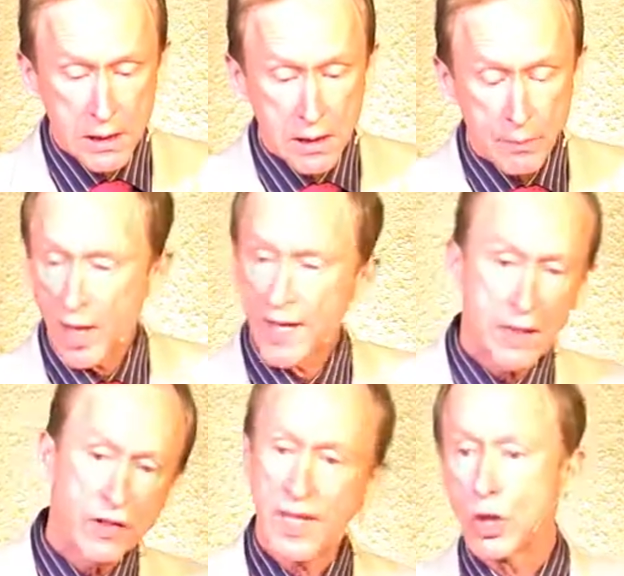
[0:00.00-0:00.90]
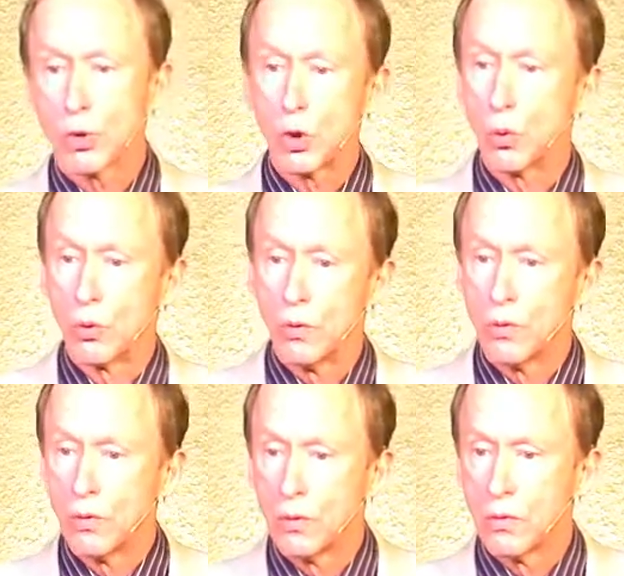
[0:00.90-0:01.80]
behind everything you do.
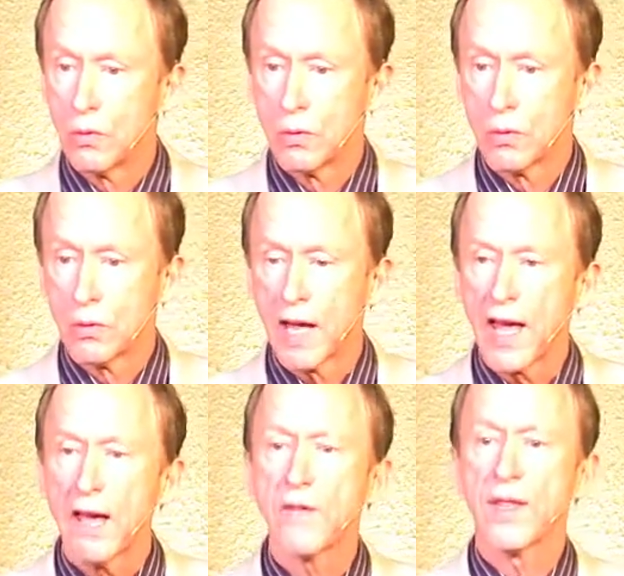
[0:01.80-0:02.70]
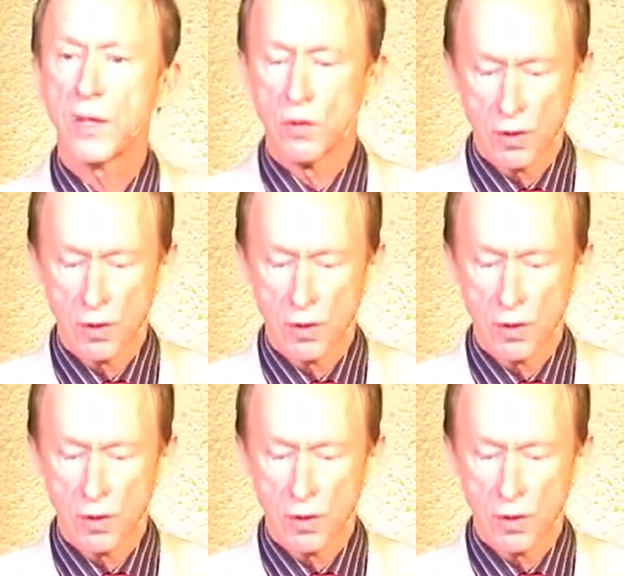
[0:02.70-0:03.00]
Everything you do.